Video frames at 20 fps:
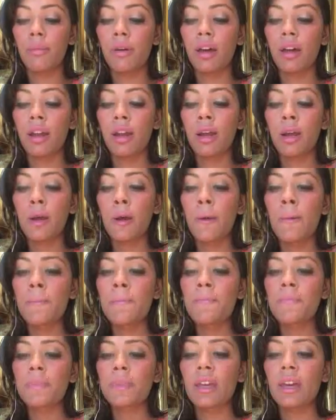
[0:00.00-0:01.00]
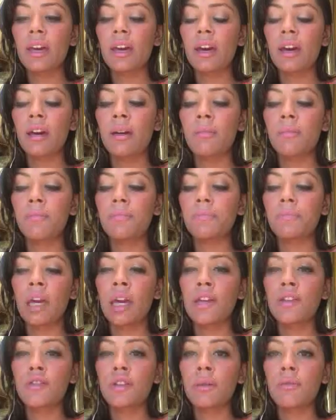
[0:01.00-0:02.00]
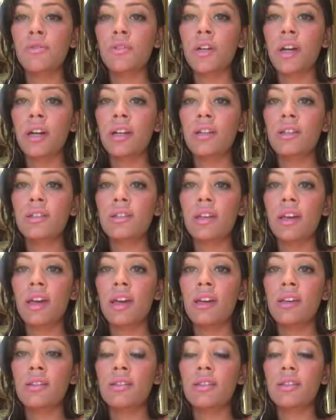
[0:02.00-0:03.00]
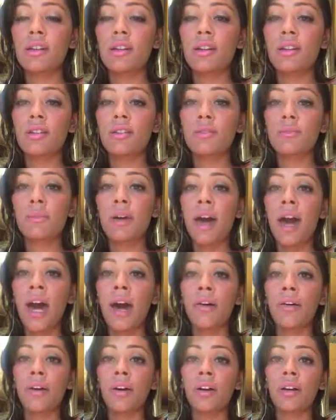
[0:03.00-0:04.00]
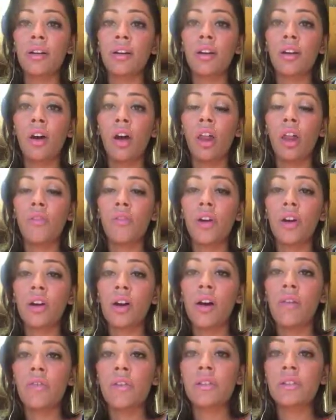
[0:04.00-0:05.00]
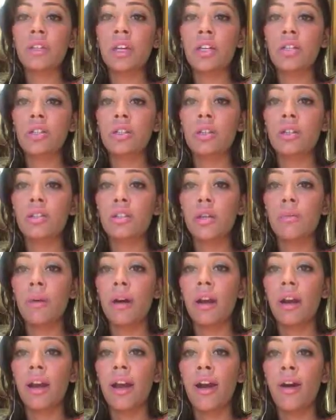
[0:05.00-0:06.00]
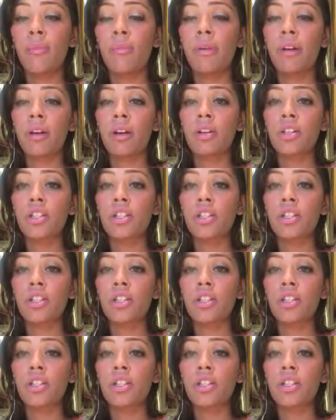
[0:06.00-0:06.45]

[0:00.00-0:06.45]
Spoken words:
But I guess what I'm trying to say is there's power in all of our conversations, no matter how big or